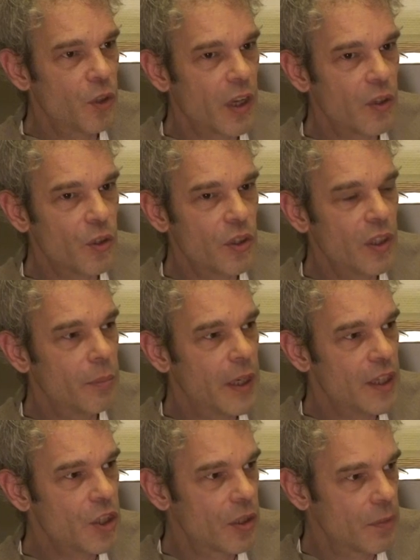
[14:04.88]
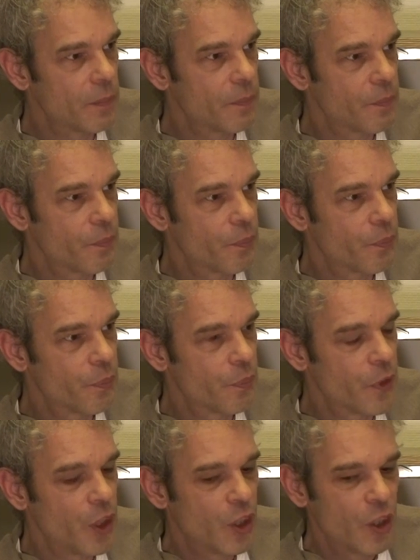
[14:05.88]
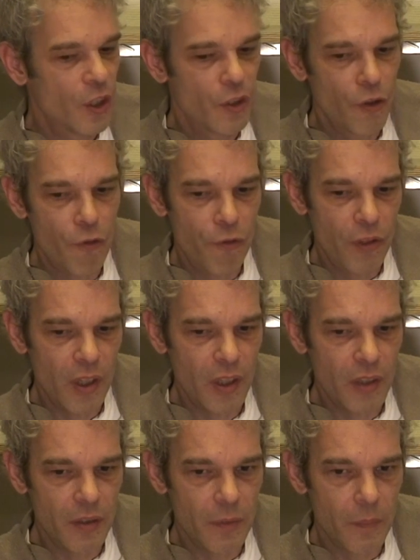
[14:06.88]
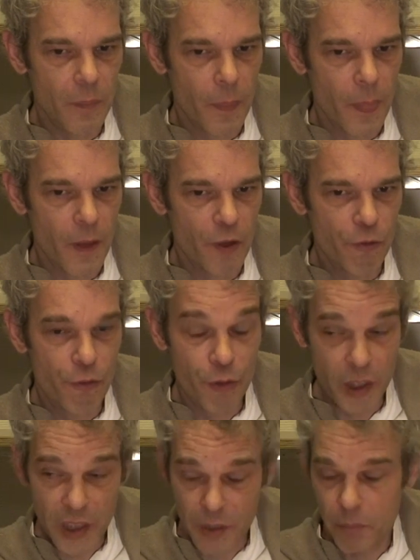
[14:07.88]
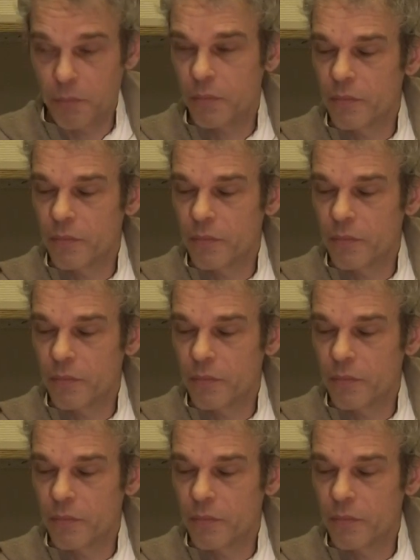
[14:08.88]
cannot imagine the feeling of freedom